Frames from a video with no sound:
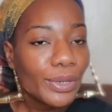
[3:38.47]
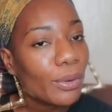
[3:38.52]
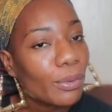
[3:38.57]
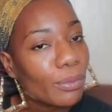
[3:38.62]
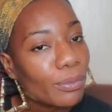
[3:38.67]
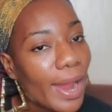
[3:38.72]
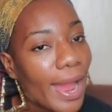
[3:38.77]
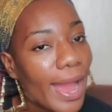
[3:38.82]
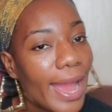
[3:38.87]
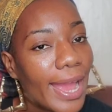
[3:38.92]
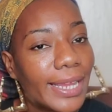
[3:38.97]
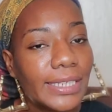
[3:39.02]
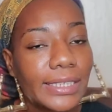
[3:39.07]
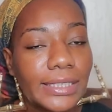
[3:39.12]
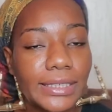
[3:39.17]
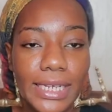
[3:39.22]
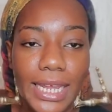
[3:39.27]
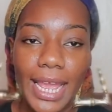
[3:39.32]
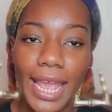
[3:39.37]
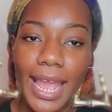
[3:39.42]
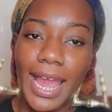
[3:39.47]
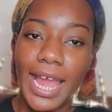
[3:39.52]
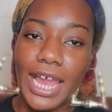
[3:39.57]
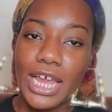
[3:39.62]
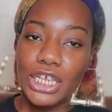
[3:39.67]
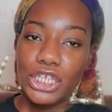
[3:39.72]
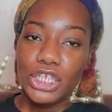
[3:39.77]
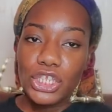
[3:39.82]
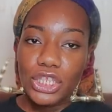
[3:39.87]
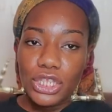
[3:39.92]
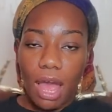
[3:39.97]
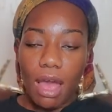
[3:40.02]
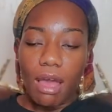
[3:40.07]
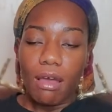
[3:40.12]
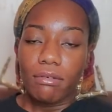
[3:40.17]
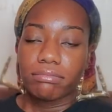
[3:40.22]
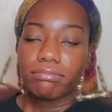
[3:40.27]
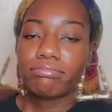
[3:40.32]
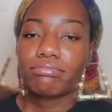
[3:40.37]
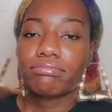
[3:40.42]
Right?
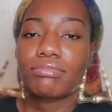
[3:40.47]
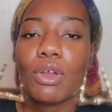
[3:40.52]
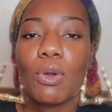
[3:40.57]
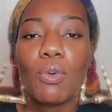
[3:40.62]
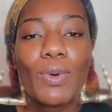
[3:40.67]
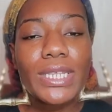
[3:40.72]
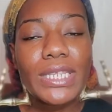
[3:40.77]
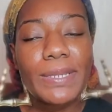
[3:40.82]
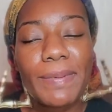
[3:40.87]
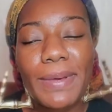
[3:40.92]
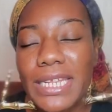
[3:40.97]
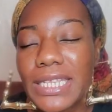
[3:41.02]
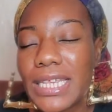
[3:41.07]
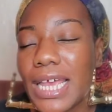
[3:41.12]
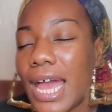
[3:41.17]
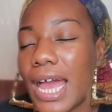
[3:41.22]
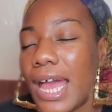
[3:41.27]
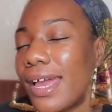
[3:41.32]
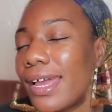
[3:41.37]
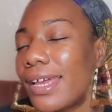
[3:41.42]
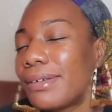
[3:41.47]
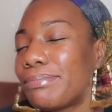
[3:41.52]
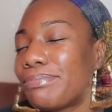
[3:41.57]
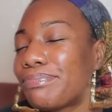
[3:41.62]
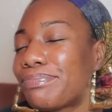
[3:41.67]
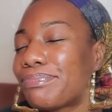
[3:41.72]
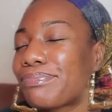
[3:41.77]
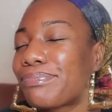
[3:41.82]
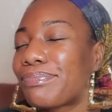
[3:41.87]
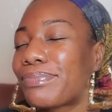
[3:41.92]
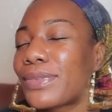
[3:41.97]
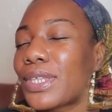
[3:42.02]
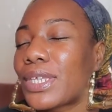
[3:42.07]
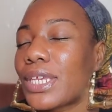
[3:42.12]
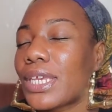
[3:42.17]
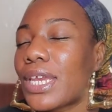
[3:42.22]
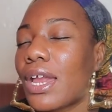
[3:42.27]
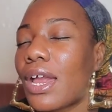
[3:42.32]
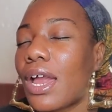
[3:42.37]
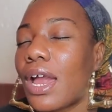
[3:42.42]
So, once upon a time,
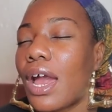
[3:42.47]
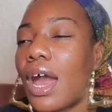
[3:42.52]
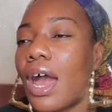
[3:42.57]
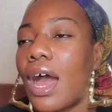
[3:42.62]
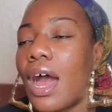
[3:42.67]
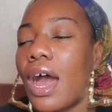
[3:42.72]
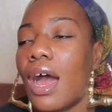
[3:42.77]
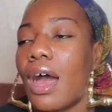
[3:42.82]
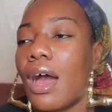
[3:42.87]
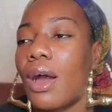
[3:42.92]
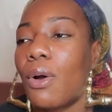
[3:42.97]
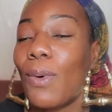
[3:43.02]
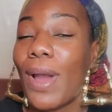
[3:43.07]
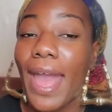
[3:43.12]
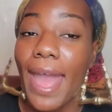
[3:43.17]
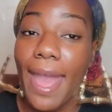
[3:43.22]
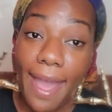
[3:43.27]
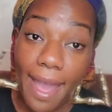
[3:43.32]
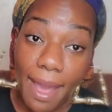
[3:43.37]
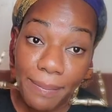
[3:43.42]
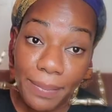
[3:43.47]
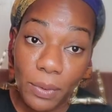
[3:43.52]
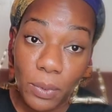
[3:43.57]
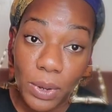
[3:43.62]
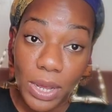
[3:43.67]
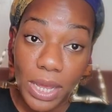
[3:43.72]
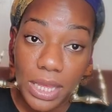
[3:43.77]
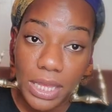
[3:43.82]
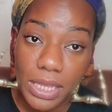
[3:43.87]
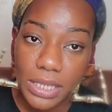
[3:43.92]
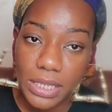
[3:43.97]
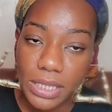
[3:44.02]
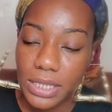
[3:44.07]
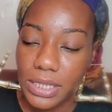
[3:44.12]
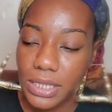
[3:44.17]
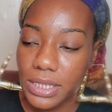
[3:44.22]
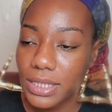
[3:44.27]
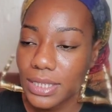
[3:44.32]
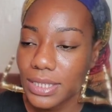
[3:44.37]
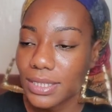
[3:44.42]
what had happened was,
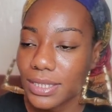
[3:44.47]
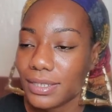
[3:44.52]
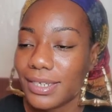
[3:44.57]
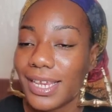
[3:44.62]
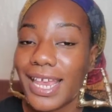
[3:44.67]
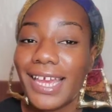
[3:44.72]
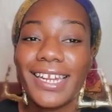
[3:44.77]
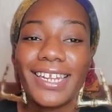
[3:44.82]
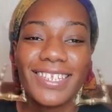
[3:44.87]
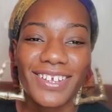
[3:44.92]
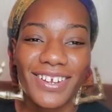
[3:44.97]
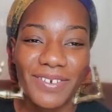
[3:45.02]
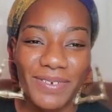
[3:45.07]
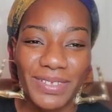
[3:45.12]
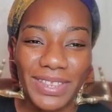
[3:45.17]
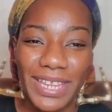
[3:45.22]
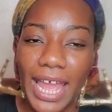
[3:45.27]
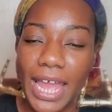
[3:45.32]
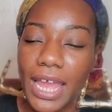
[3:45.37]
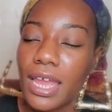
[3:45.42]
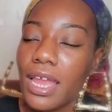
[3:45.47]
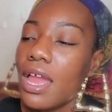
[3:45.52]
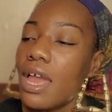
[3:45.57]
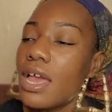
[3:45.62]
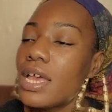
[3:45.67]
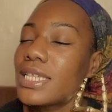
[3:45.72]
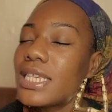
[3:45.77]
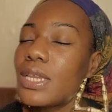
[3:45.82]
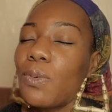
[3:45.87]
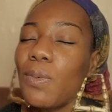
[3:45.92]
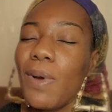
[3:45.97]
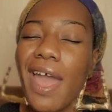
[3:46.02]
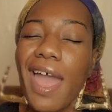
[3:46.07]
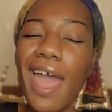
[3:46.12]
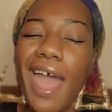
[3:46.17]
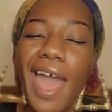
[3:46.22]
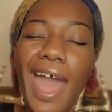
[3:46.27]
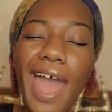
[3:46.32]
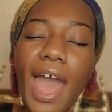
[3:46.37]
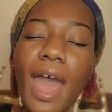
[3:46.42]
yeah, let's start with that. See, what
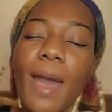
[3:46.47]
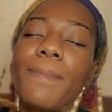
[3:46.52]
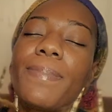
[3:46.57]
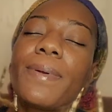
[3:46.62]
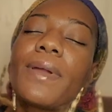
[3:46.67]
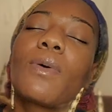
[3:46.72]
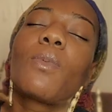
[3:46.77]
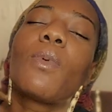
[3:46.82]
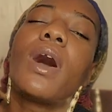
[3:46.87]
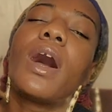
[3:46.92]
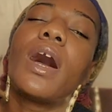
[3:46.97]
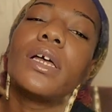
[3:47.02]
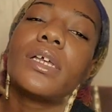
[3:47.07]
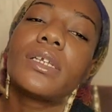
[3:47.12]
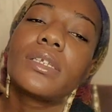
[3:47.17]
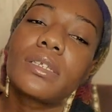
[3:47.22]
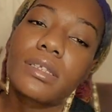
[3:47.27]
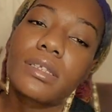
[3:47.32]
had happened was,